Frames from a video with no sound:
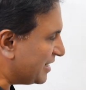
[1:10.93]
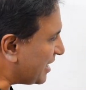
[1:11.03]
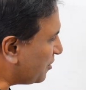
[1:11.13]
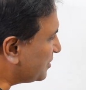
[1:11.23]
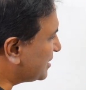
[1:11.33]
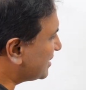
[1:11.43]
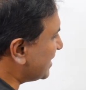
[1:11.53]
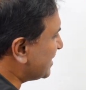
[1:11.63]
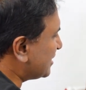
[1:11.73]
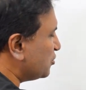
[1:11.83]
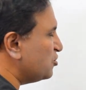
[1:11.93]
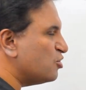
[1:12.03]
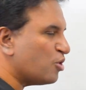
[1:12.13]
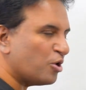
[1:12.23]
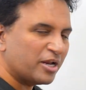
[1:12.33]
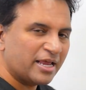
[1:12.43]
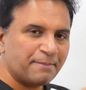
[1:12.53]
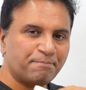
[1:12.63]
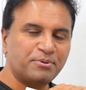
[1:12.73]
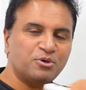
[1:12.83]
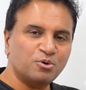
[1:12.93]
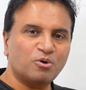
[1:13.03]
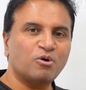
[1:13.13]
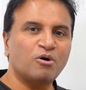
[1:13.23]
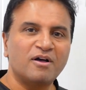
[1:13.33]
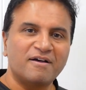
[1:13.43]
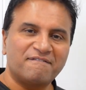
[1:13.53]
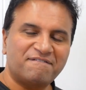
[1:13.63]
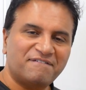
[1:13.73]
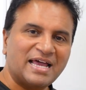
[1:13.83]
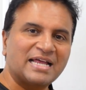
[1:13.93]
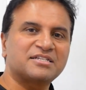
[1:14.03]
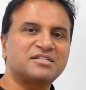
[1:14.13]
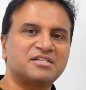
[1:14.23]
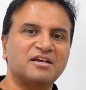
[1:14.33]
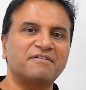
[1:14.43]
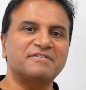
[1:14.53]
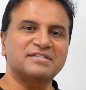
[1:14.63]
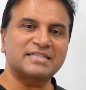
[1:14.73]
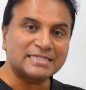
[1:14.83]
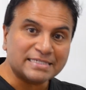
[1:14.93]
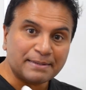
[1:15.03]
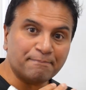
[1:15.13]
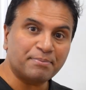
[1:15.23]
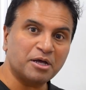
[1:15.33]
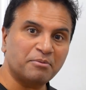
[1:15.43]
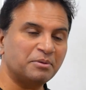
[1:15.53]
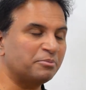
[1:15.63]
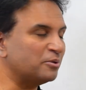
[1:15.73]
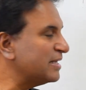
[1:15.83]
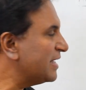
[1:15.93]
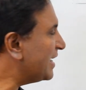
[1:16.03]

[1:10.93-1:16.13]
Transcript: Now the skin is not a pure flat surface that is impermeable.